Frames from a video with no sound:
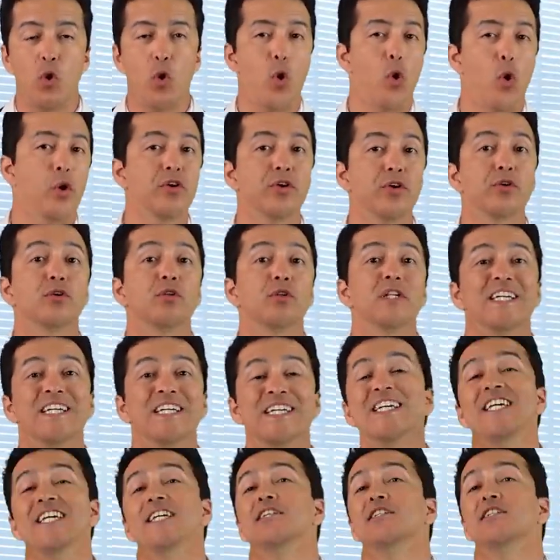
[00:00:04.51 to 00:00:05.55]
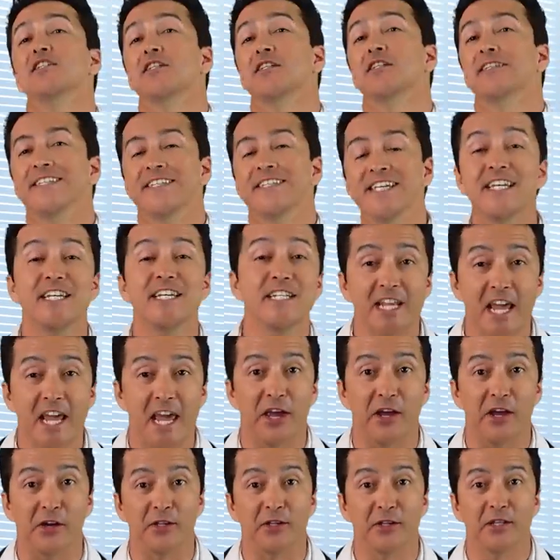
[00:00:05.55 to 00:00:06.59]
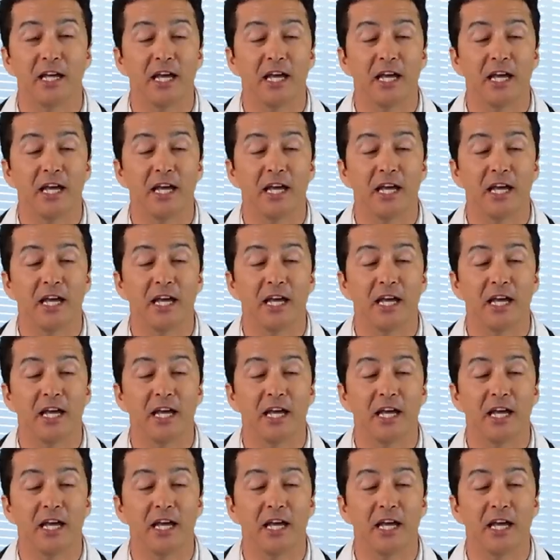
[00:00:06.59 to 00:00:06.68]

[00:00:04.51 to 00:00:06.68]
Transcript: oil in detail.